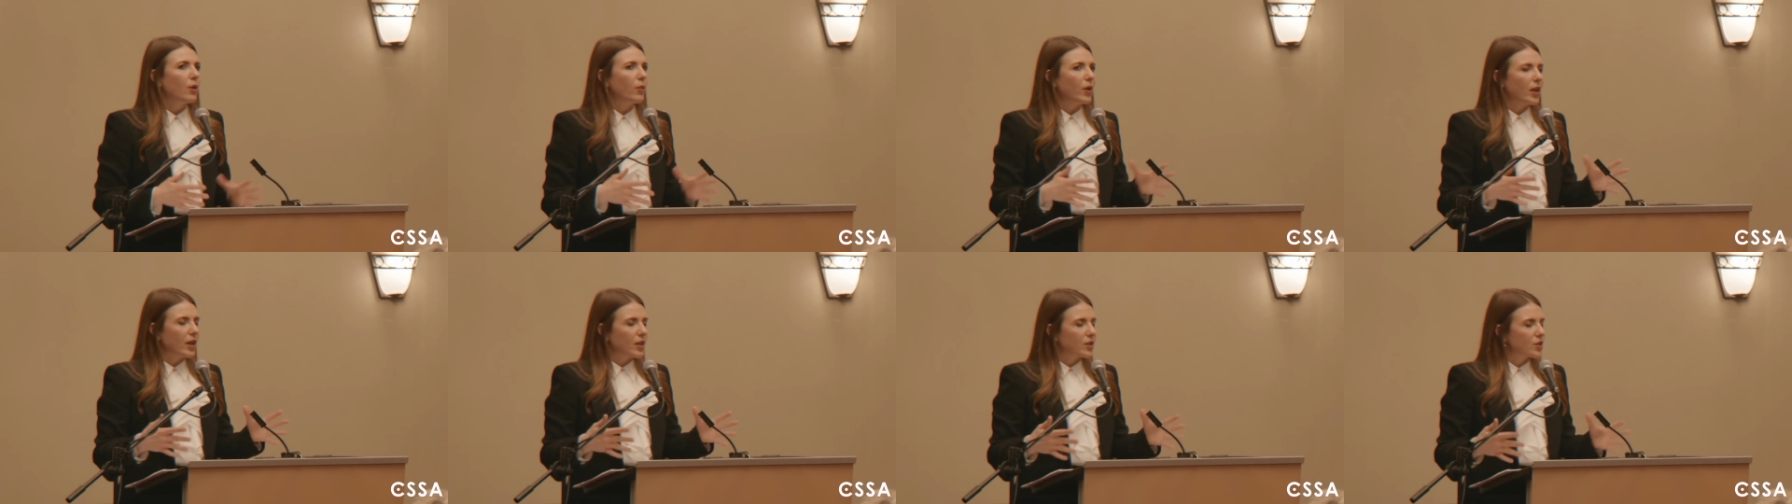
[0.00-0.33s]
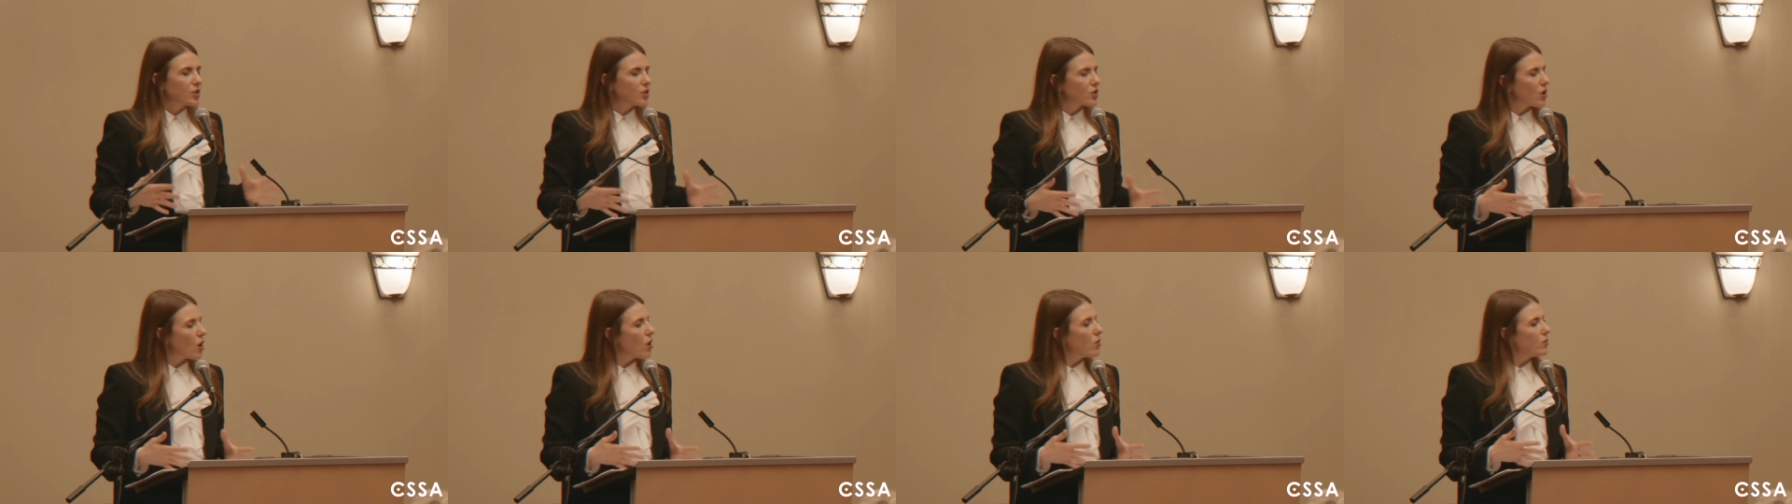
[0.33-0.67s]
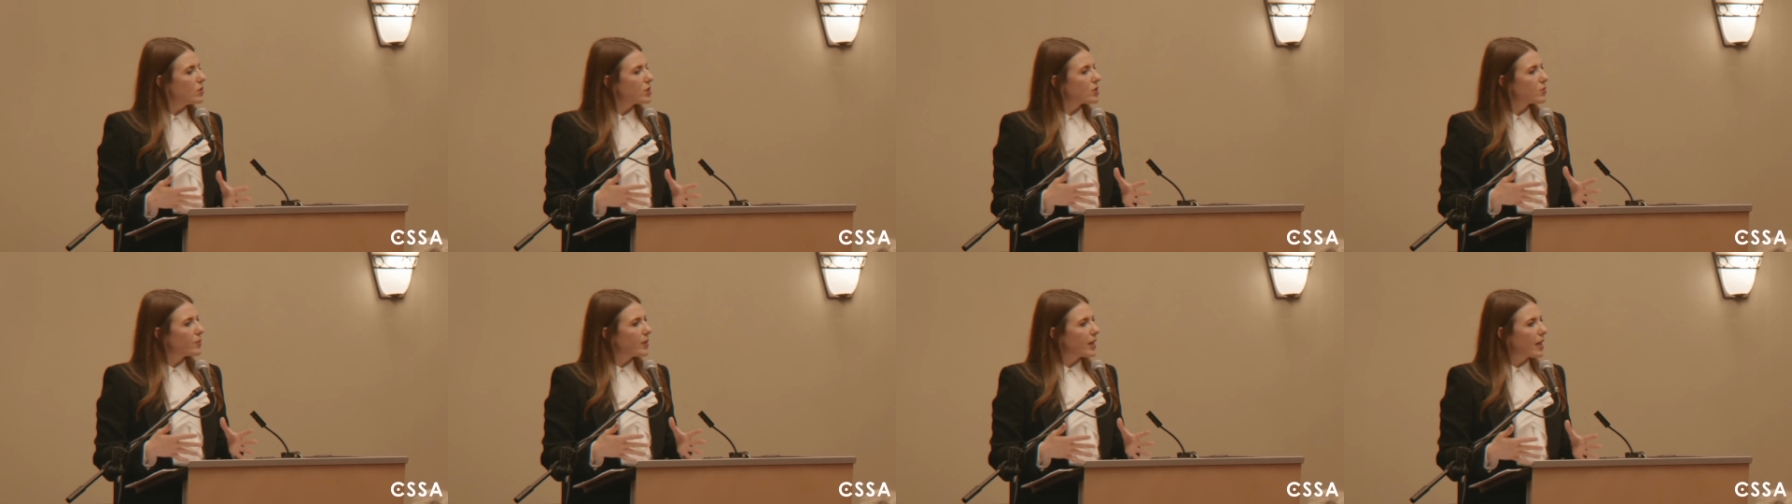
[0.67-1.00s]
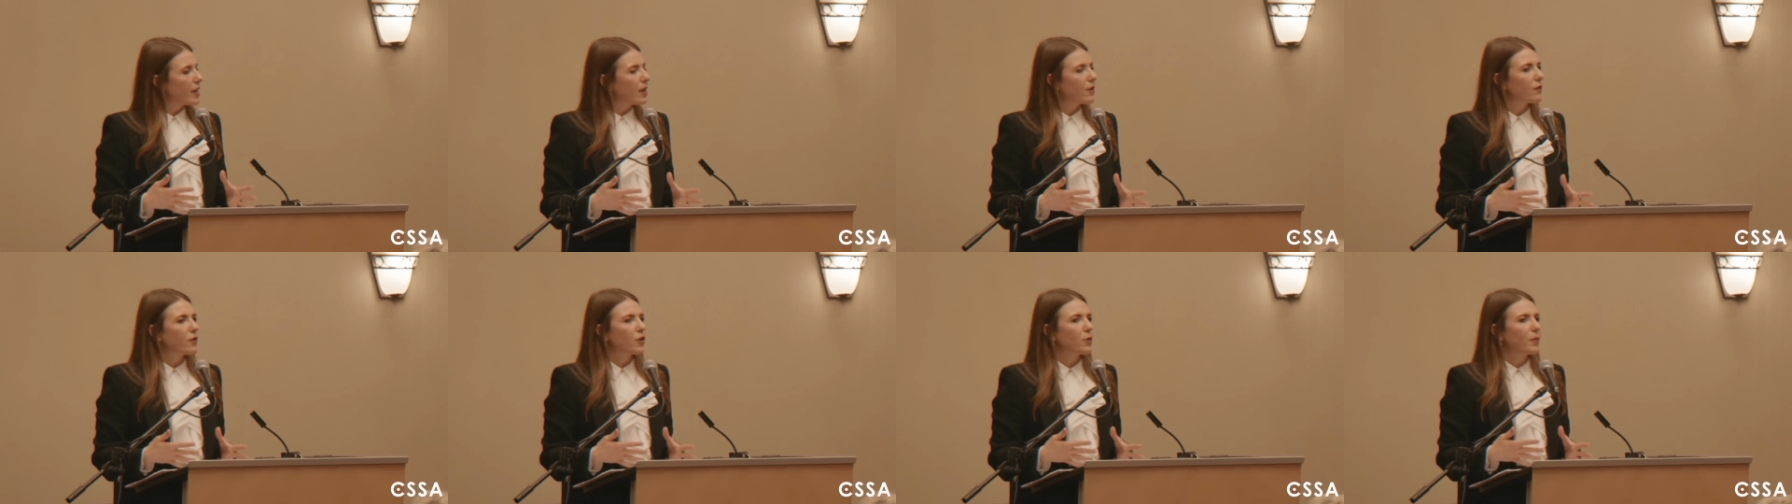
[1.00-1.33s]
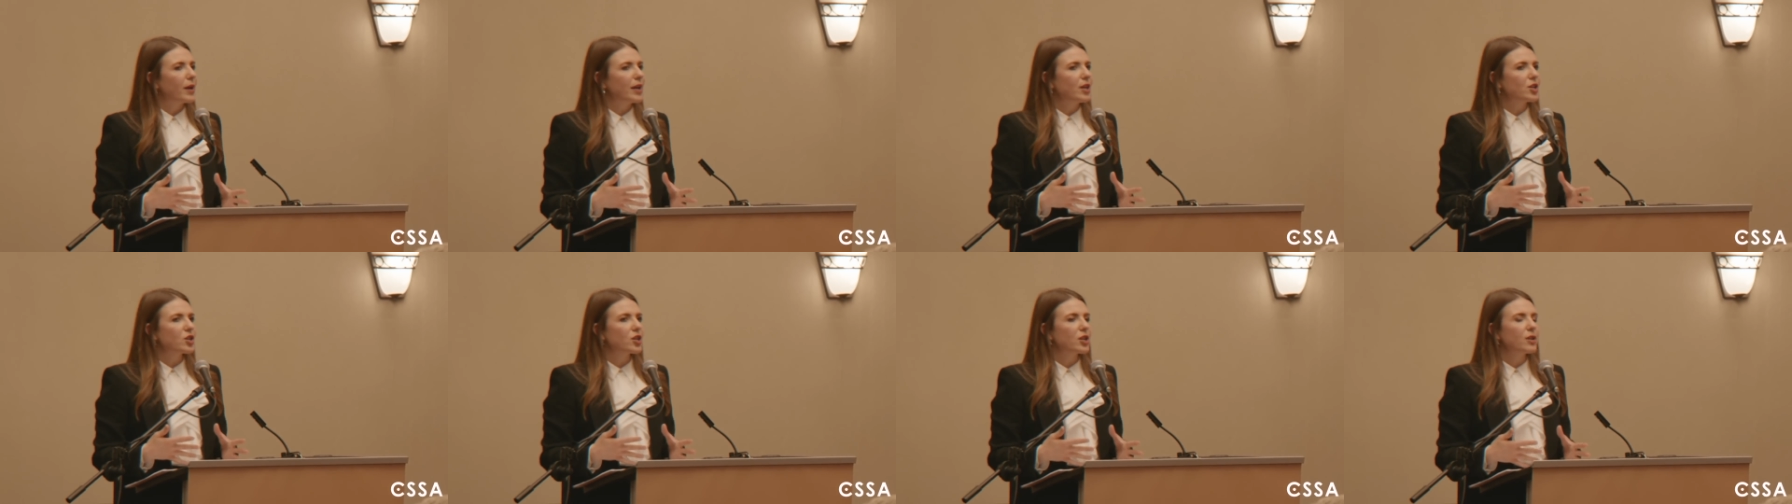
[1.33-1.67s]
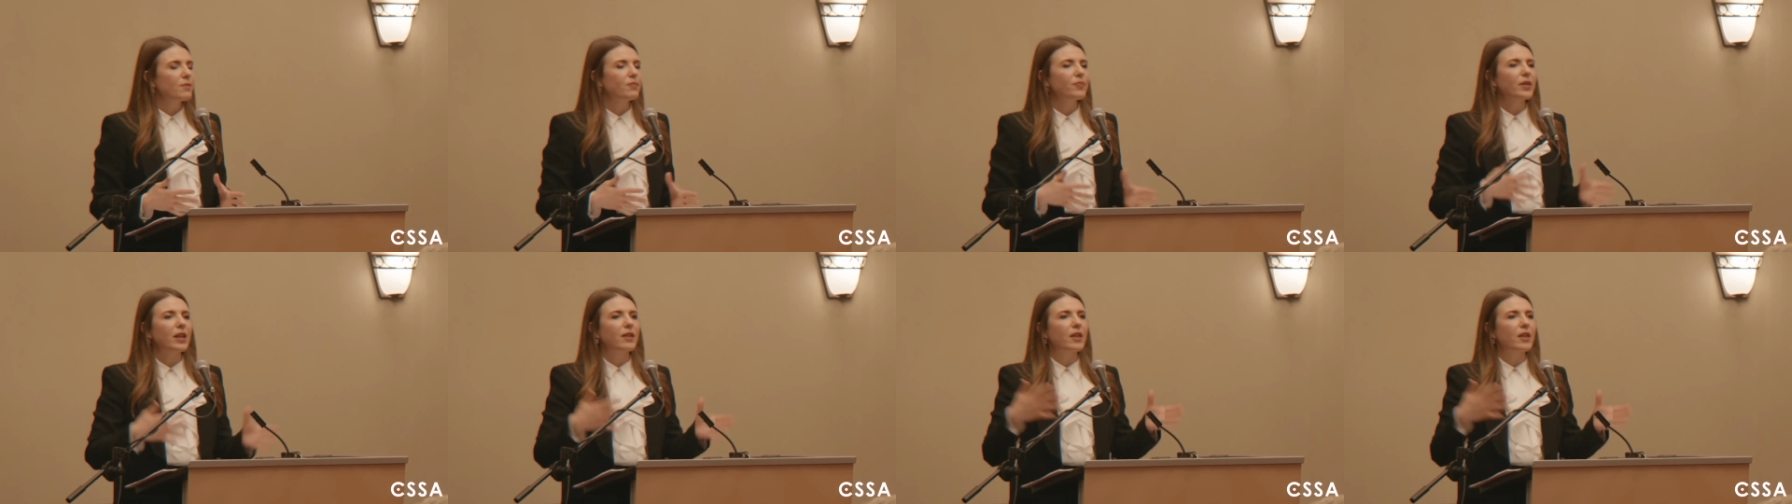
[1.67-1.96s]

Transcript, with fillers: We consult, we get information,